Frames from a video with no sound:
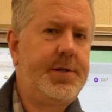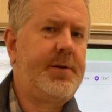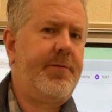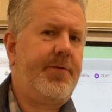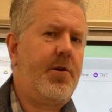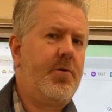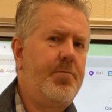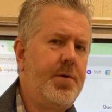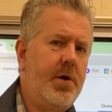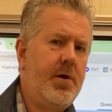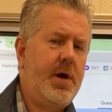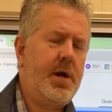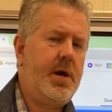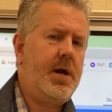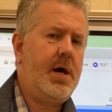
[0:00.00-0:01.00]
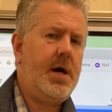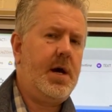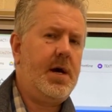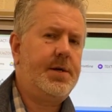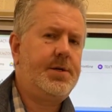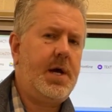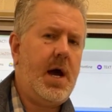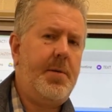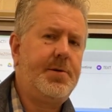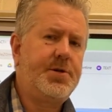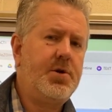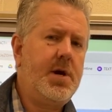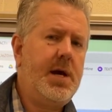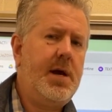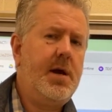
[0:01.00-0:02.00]
of third period
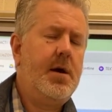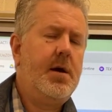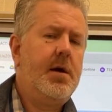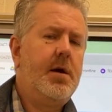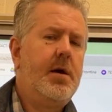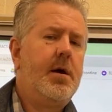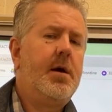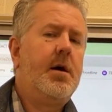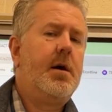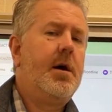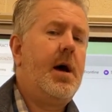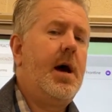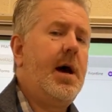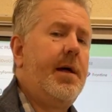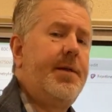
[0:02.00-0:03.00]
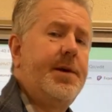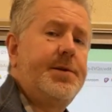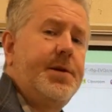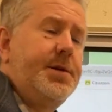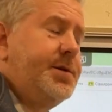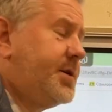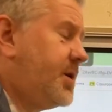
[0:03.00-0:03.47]
geometry. This is